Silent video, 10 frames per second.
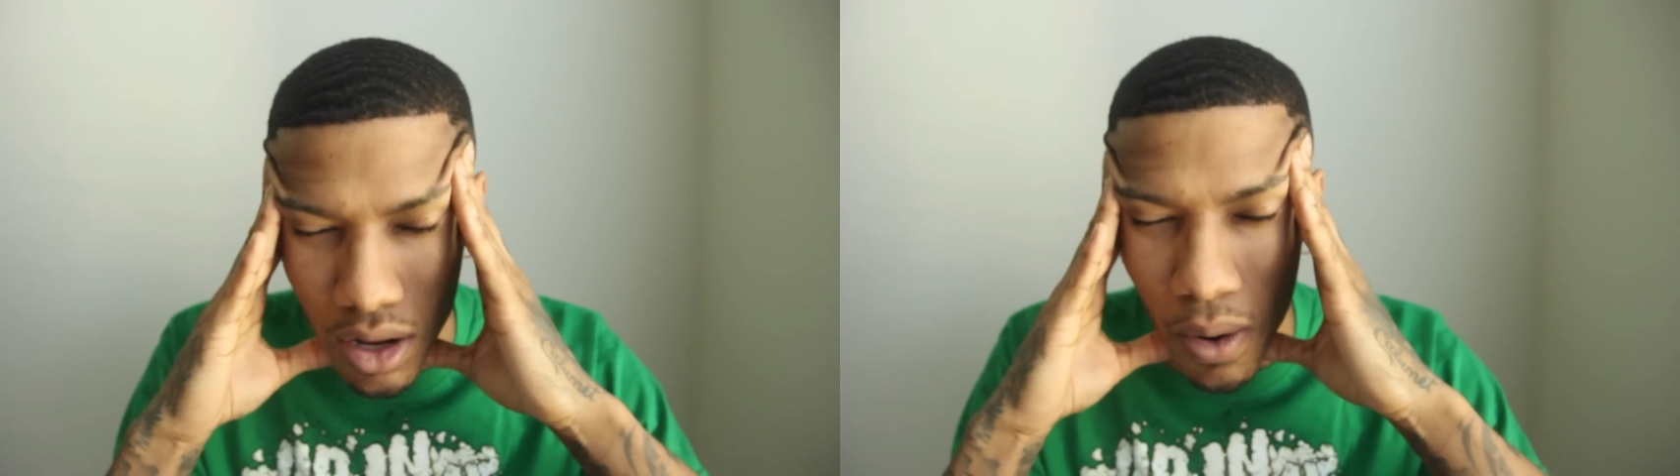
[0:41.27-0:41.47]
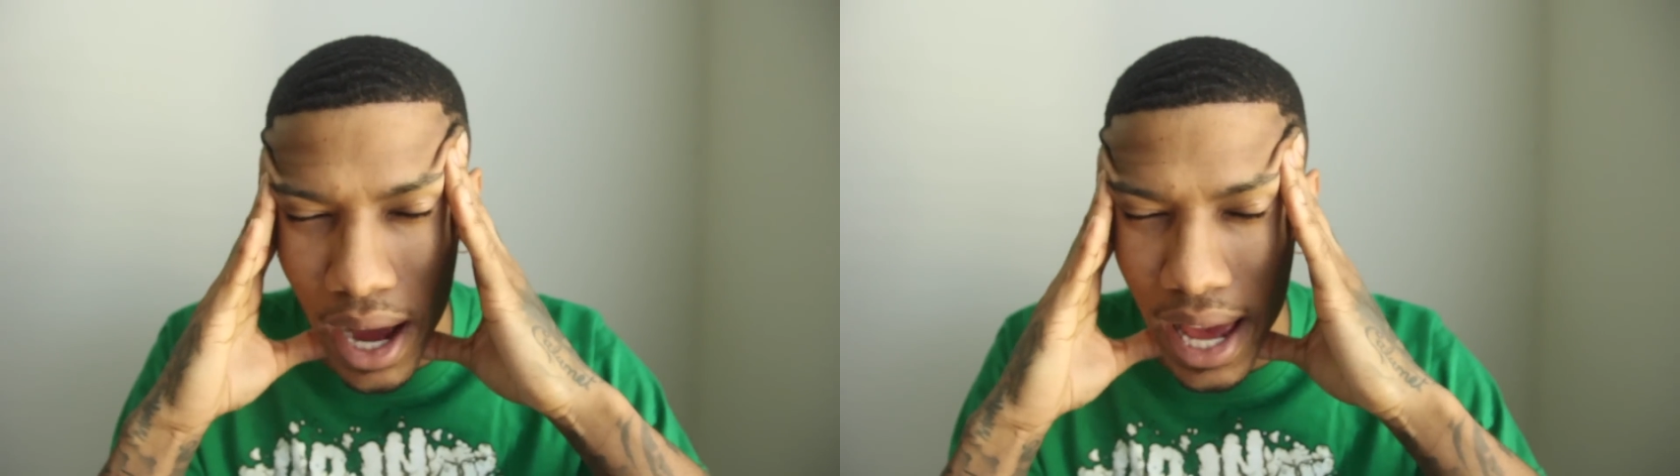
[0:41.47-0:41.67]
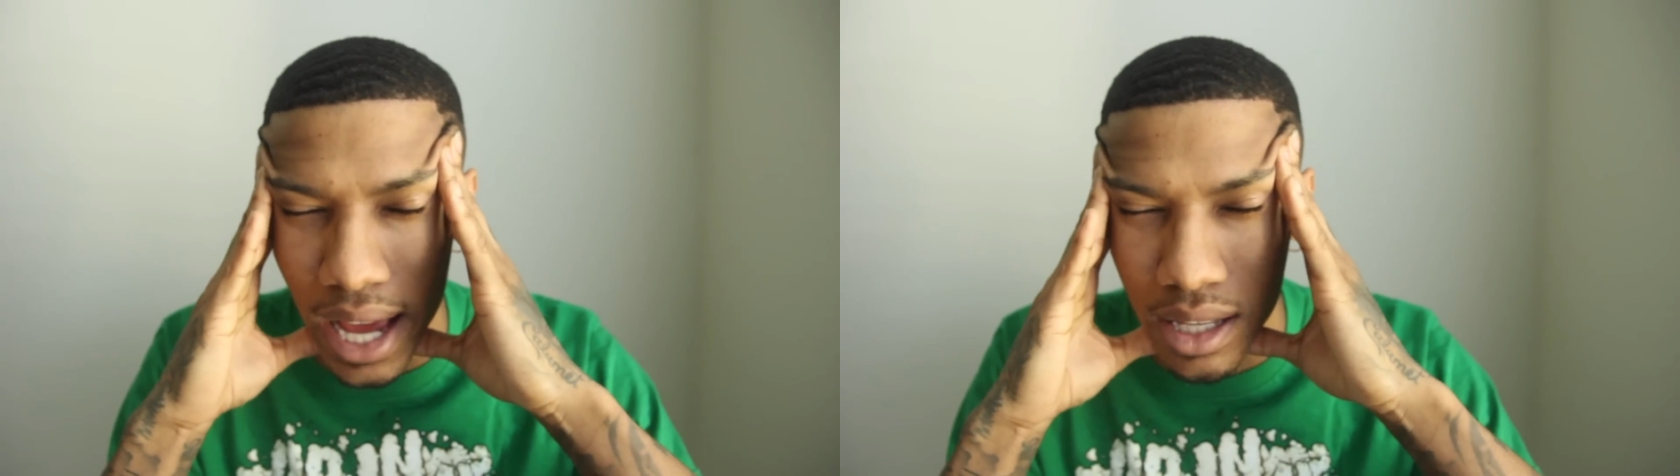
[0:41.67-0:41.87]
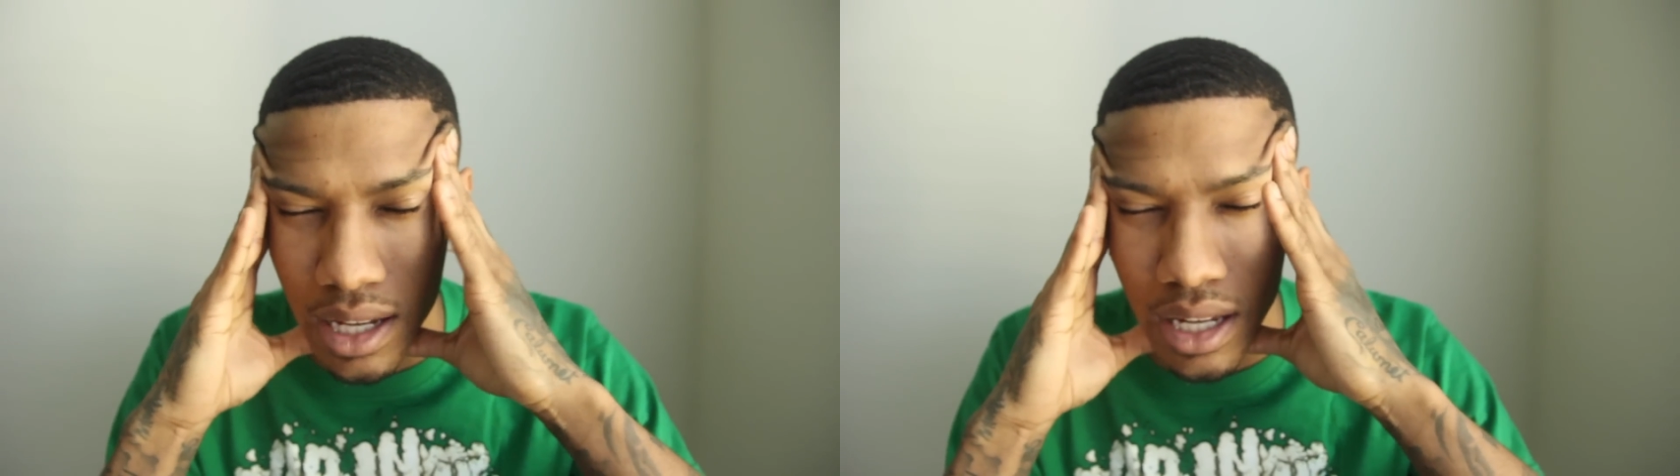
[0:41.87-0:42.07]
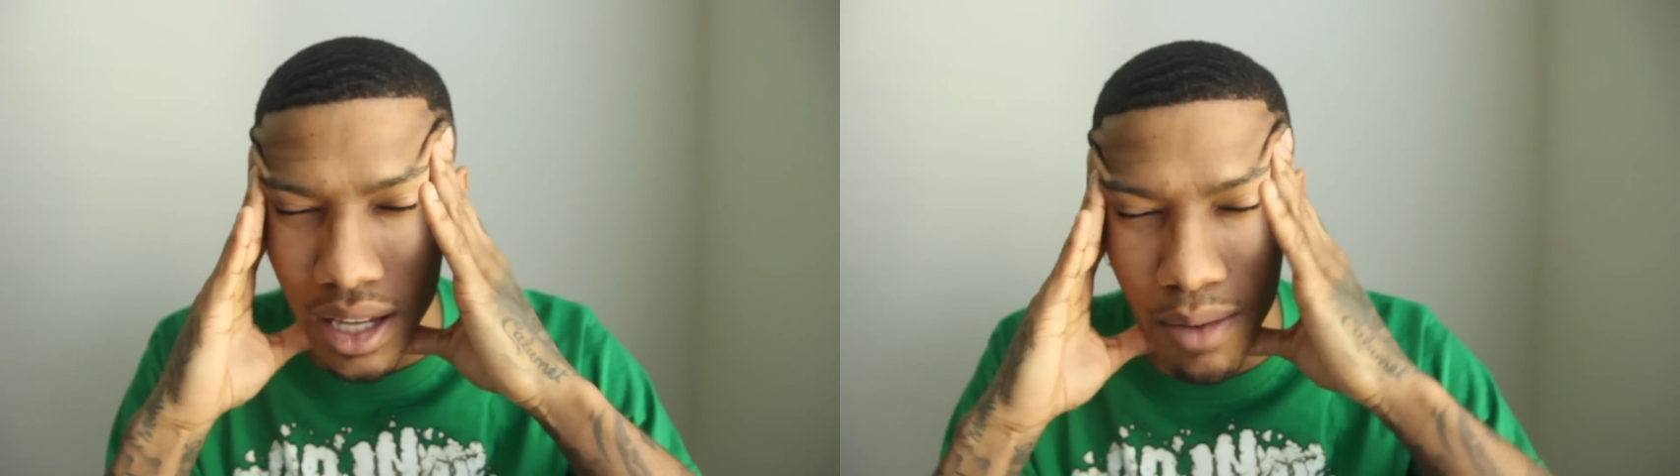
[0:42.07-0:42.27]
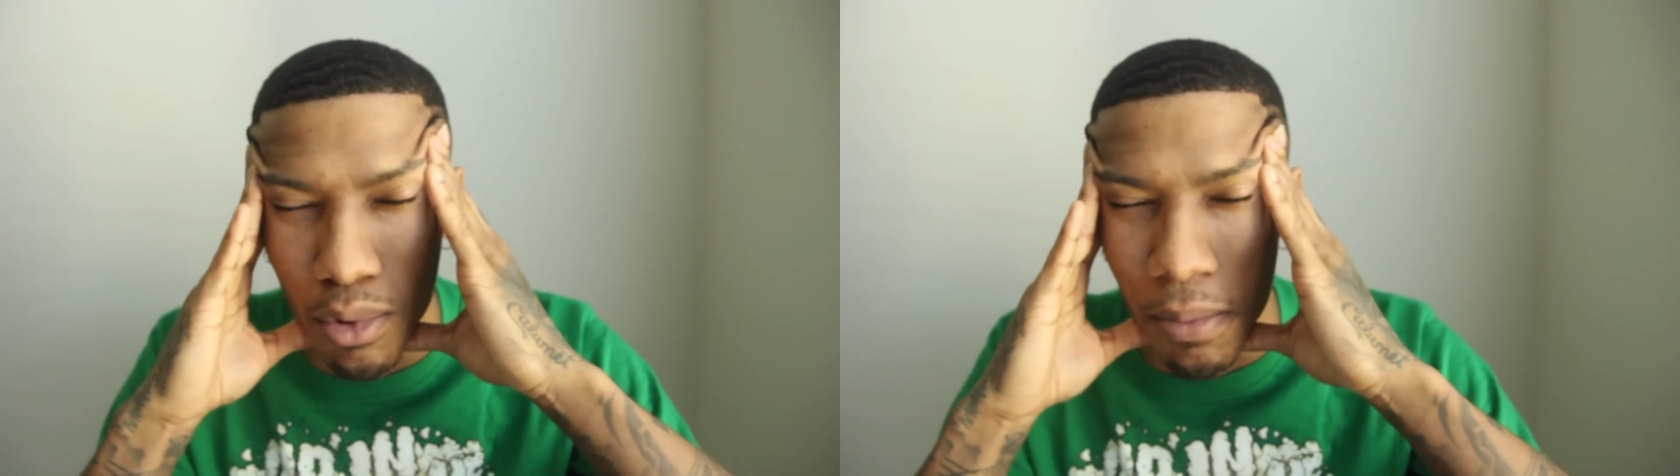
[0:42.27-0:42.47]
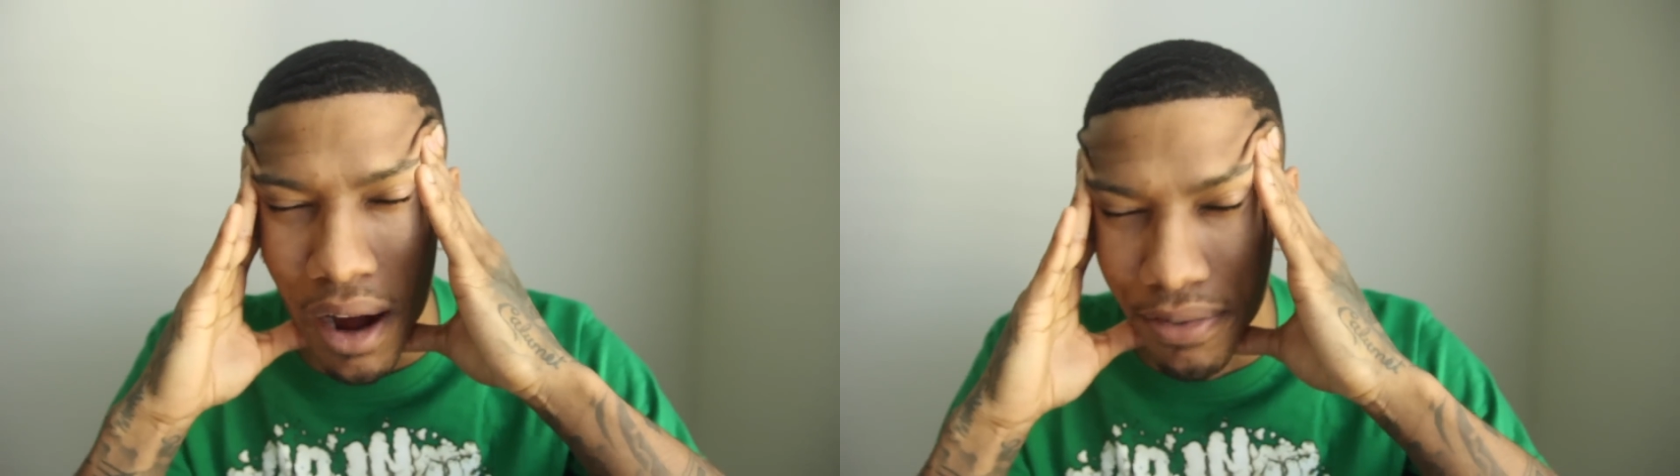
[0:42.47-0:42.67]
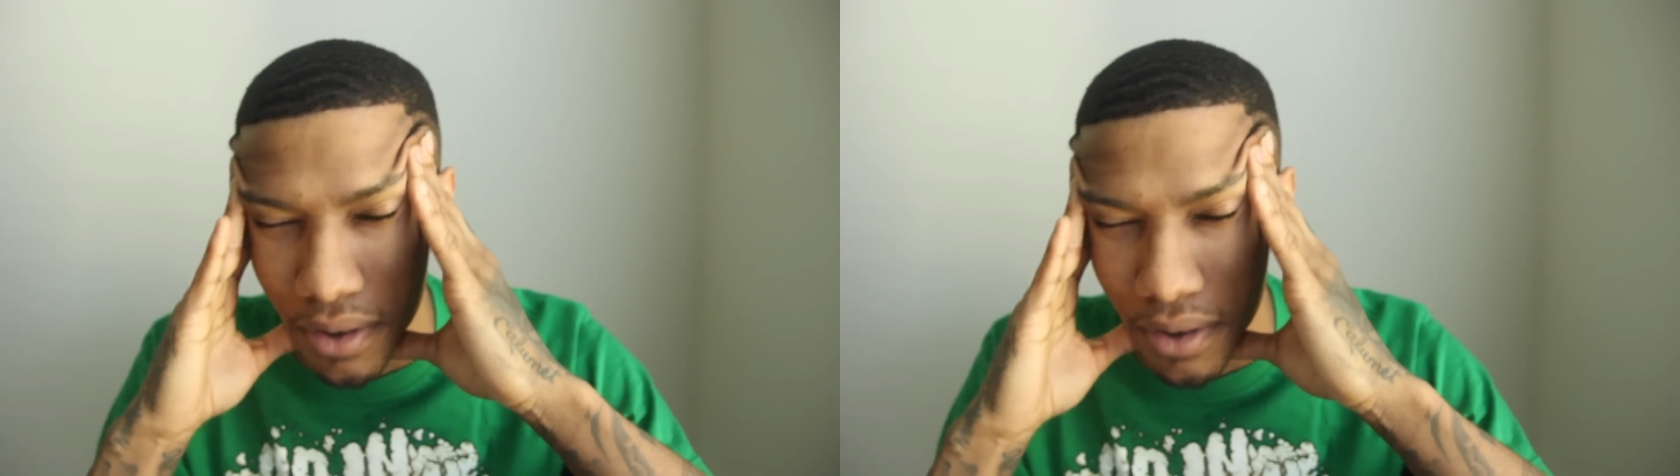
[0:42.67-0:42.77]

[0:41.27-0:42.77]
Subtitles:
so I had to sleep with my